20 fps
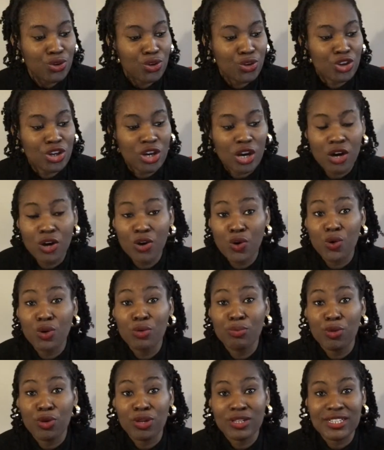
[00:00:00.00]
You can't own
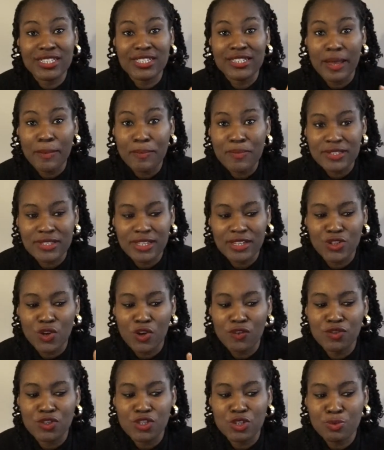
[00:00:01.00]
more than 10%
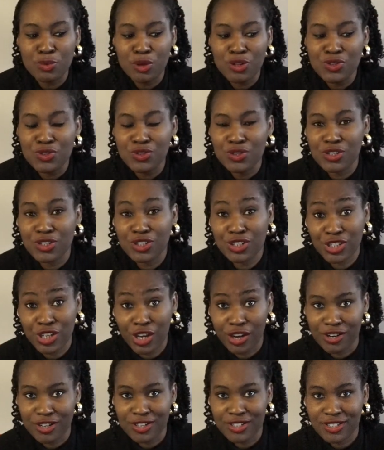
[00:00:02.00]
of your sponsor's
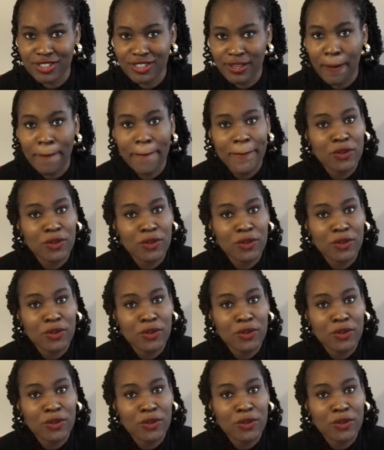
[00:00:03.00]
shares.